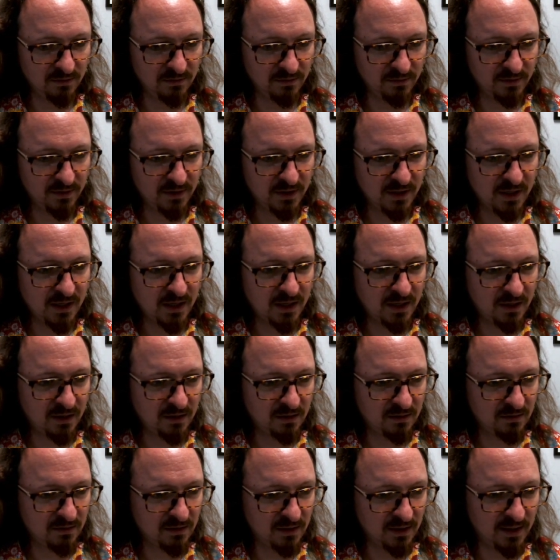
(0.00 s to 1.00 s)
Okay,
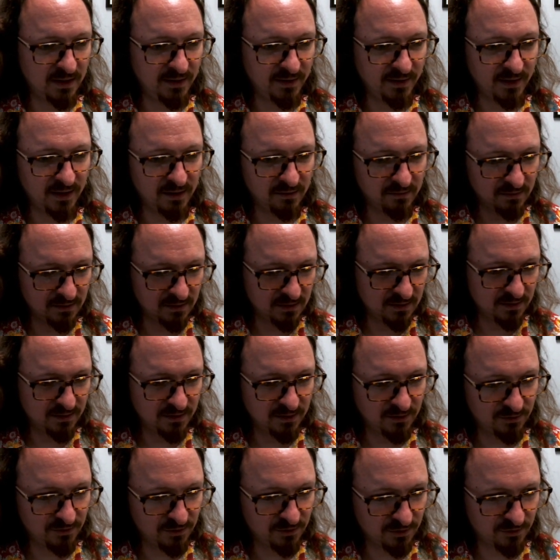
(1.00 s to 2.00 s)
and now
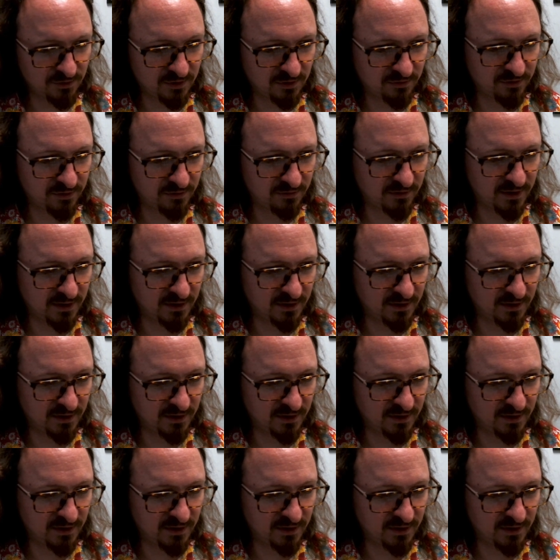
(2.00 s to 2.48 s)
this looks different, right?